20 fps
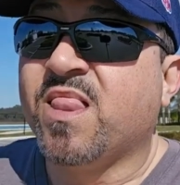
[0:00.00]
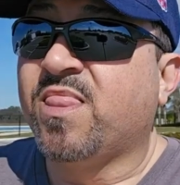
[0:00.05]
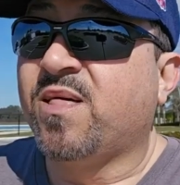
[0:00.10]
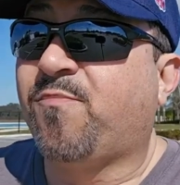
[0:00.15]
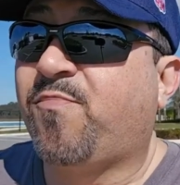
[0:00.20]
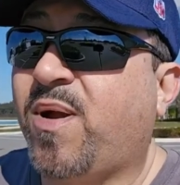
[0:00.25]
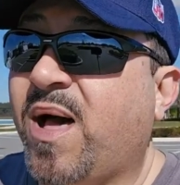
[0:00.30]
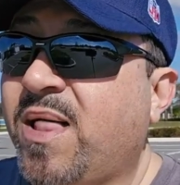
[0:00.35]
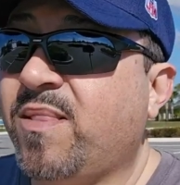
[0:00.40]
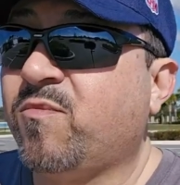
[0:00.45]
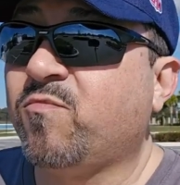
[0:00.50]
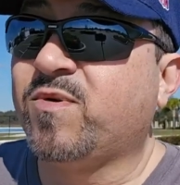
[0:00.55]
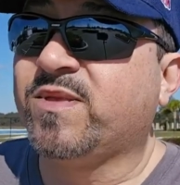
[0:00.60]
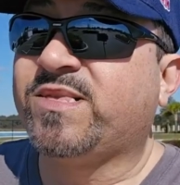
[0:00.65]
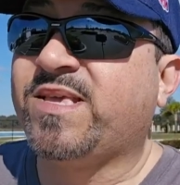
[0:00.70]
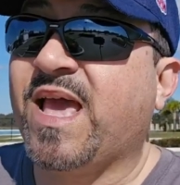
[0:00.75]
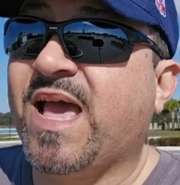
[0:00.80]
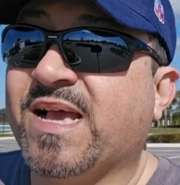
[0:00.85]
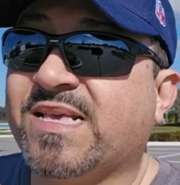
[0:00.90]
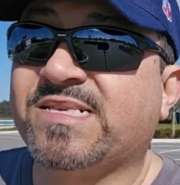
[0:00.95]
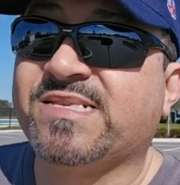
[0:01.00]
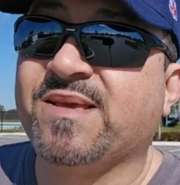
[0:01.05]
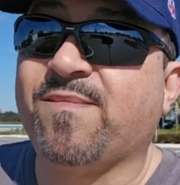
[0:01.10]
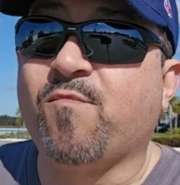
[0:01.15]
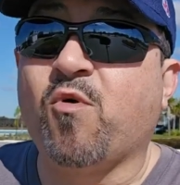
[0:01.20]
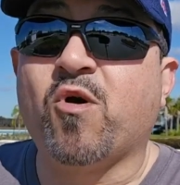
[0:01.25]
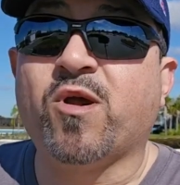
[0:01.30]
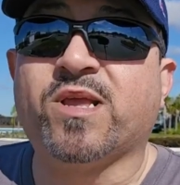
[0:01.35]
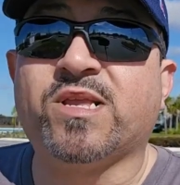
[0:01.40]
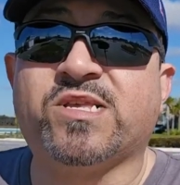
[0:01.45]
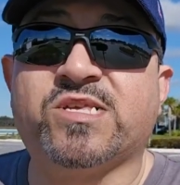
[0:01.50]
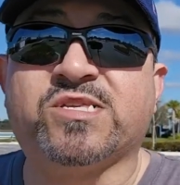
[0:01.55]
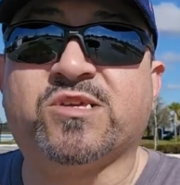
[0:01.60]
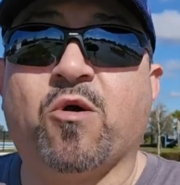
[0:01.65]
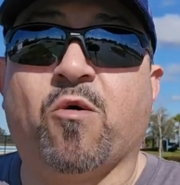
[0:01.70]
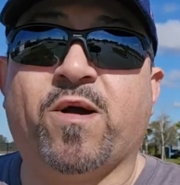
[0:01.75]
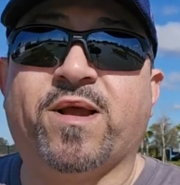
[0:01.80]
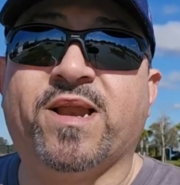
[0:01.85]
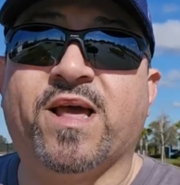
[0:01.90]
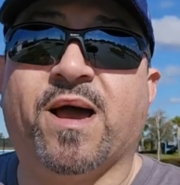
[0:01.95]
The problem with taxes and mortgages
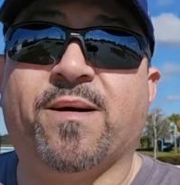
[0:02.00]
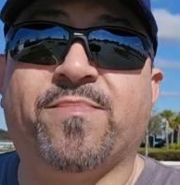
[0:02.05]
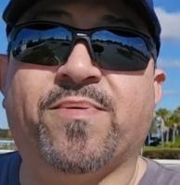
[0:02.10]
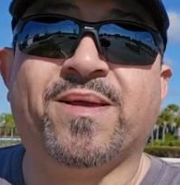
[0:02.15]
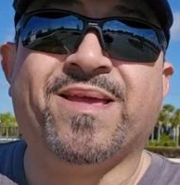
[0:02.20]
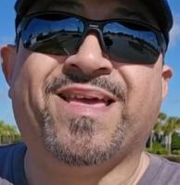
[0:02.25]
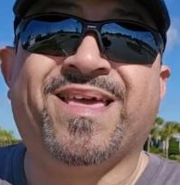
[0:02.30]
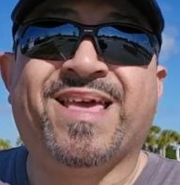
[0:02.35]
going up